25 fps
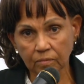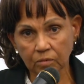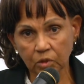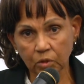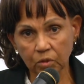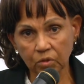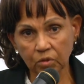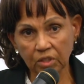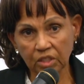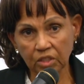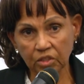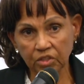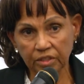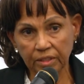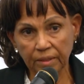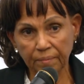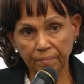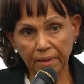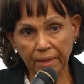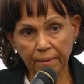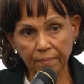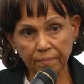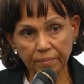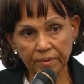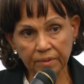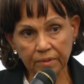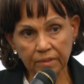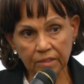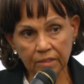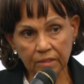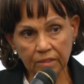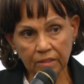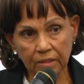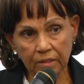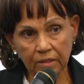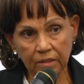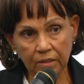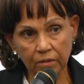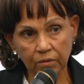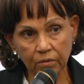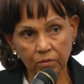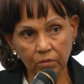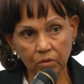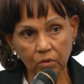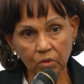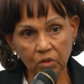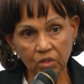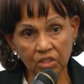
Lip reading: You teach them empathy. You